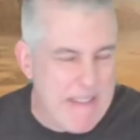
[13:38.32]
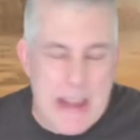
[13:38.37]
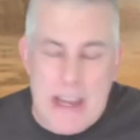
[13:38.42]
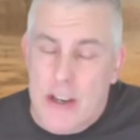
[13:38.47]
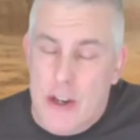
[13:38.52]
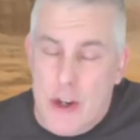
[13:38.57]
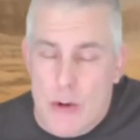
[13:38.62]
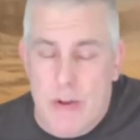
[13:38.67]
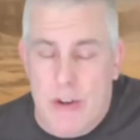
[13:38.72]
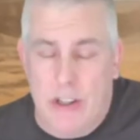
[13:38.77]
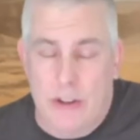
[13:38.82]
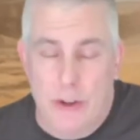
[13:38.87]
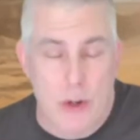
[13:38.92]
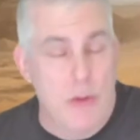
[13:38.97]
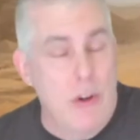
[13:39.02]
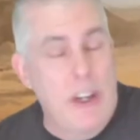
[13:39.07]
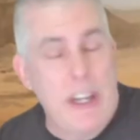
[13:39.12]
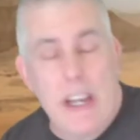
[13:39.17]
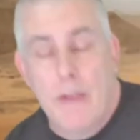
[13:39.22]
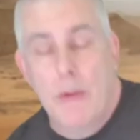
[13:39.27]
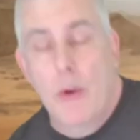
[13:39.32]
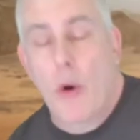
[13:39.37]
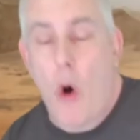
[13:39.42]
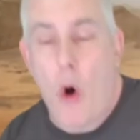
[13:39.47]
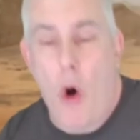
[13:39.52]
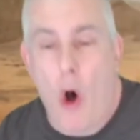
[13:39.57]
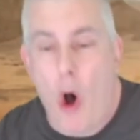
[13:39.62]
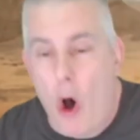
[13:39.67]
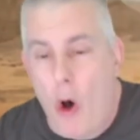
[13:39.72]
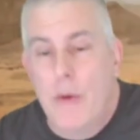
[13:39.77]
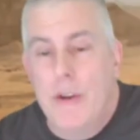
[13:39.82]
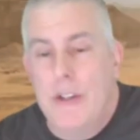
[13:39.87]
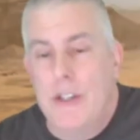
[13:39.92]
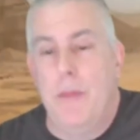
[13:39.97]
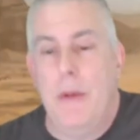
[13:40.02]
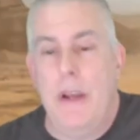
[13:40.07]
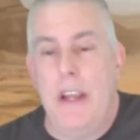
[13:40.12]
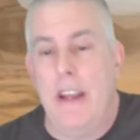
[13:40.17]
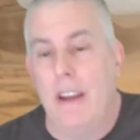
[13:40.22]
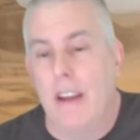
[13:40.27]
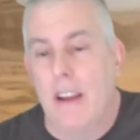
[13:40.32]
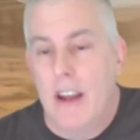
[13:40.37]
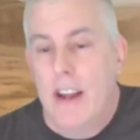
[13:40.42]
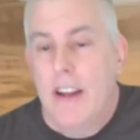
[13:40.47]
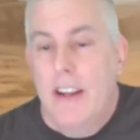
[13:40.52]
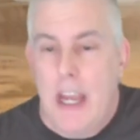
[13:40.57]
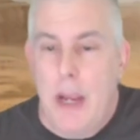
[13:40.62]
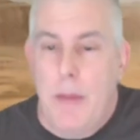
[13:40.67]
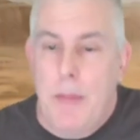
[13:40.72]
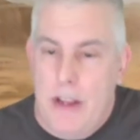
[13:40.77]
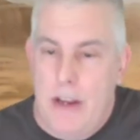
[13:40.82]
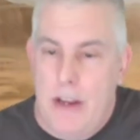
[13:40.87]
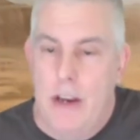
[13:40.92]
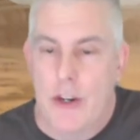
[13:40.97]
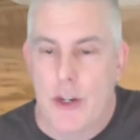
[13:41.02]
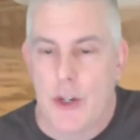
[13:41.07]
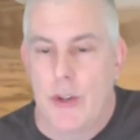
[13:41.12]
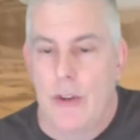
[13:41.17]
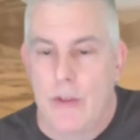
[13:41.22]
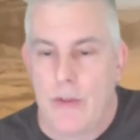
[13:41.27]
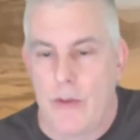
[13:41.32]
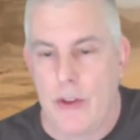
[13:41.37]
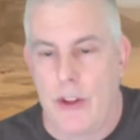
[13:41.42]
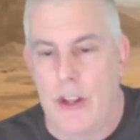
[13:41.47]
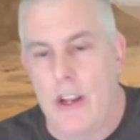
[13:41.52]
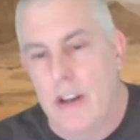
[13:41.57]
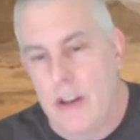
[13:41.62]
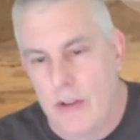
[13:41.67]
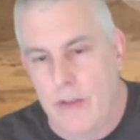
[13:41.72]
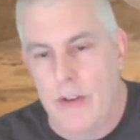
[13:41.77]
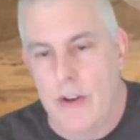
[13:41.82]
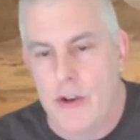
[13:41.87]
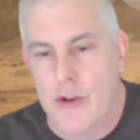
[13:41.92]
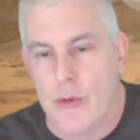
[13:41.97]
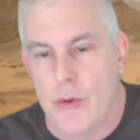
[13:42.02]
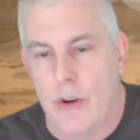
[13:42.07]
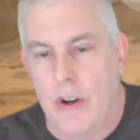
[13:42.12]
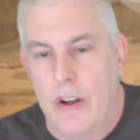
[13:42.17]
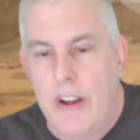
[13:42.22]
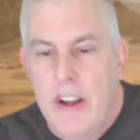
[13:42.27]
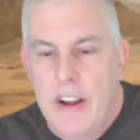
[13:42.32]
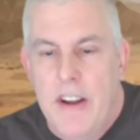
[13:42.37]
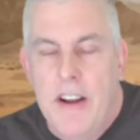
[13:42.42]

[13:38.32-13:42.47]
Dueling, it would always be keep the initiative for the individual.